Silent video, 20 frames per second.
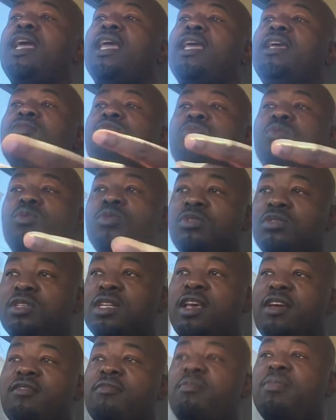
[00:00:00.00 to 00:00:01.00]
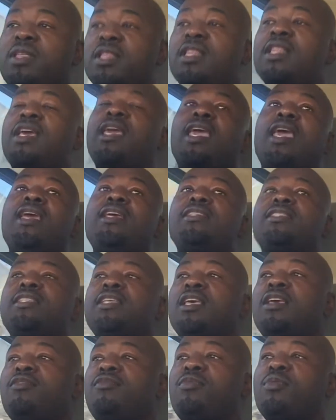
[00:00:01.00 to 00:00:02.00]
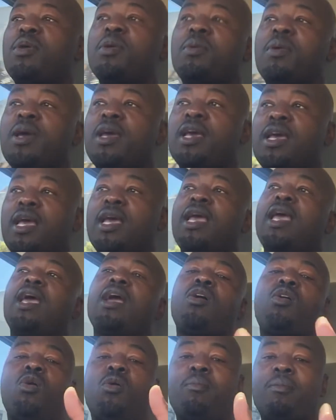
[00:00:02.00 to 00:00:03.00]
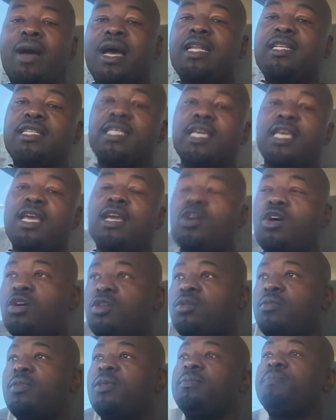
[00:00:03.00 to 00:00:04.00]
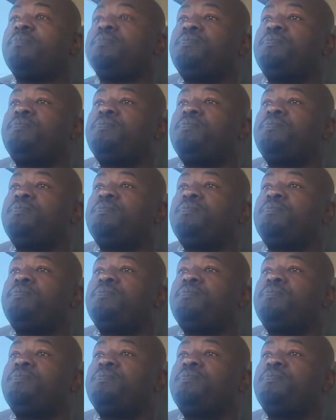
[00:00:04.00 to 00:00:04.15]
It wouldn't have been the case if we were a command economy.